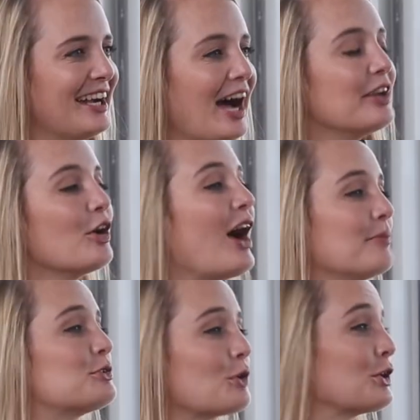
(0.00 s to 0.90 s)
I know
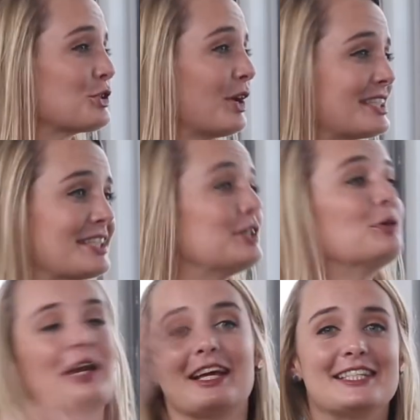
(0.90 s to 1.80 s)
I'm starstruck still
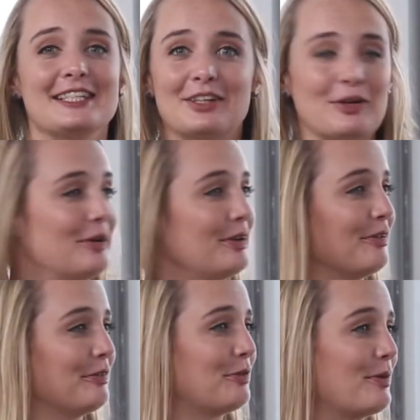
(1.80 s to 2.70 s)
when I see, you
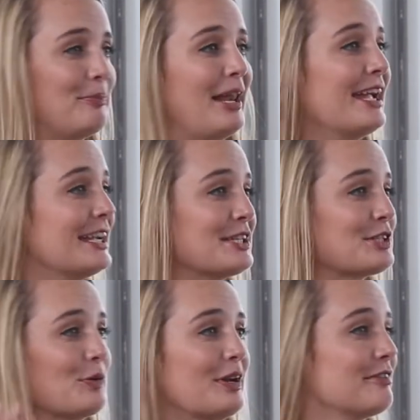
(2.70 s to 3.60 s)
know,
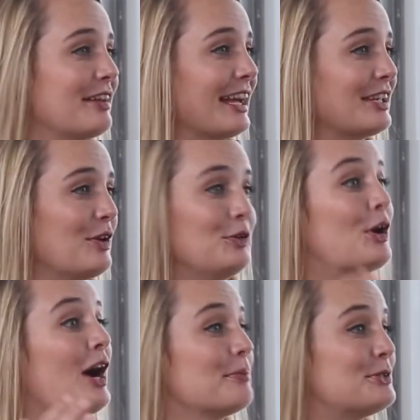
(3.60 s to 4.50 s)
players or whatever, like you
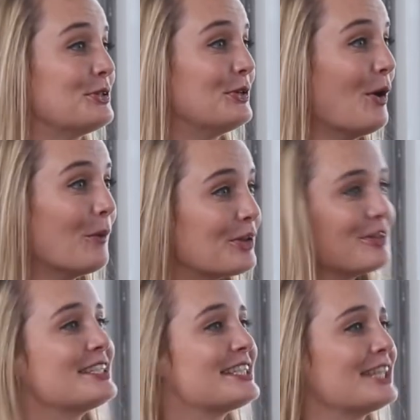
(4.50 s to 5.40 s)
look up to. What do
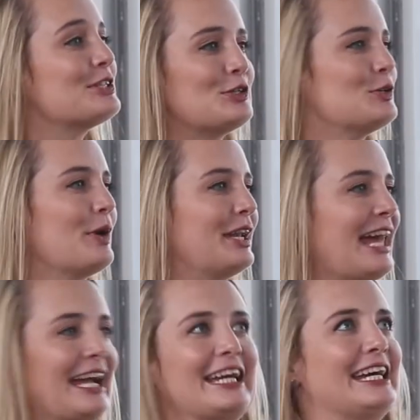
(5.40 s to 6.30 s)
these kids do when
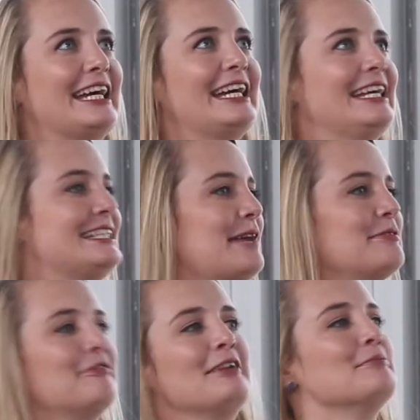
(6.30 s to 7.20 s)
like a
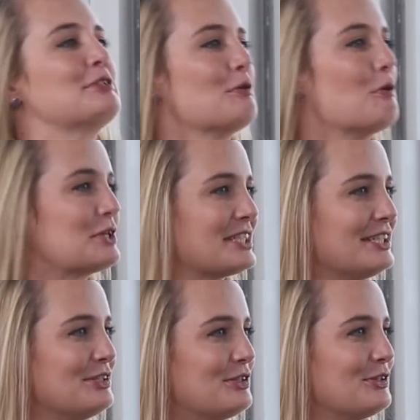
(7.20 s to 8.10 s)
Damien Willemse walks
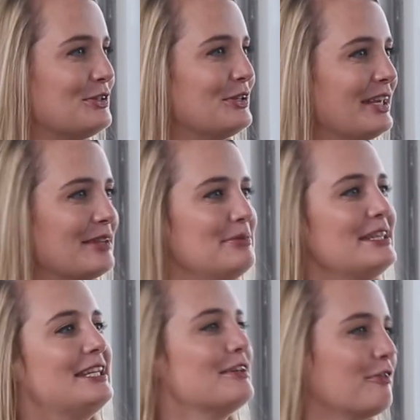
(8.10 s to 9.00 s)
into the Be
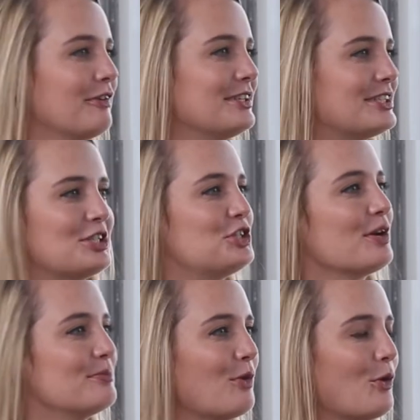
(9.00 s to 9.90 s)
The Difference
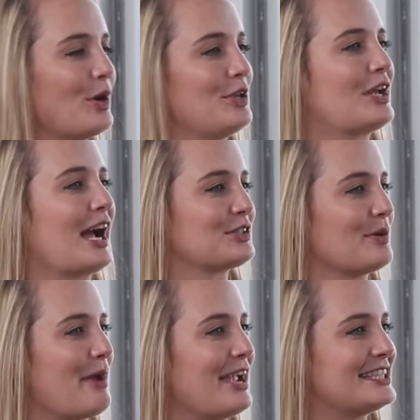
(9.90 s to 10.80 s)
gym or where you guys
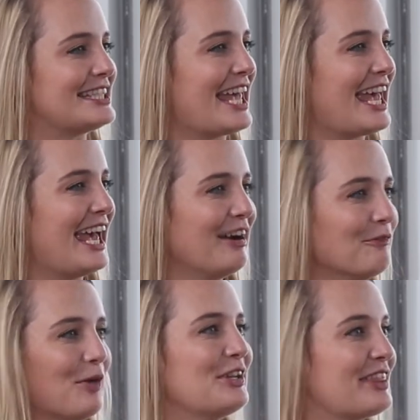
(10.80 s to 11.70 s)
are based?
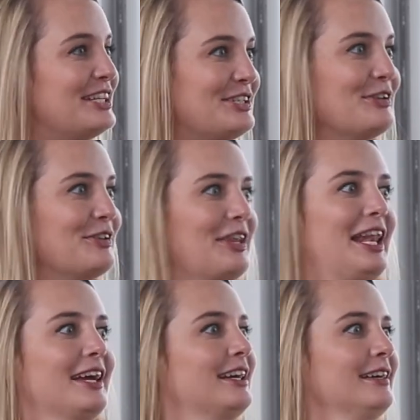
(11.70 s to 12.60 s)
What do they do? They're
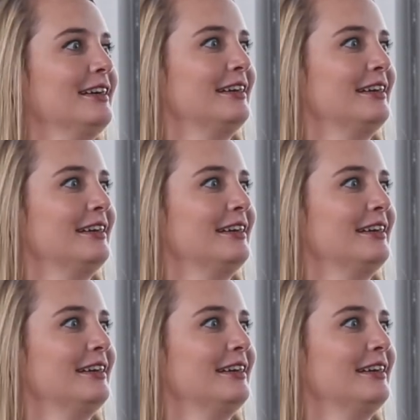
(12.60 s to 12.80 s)
like...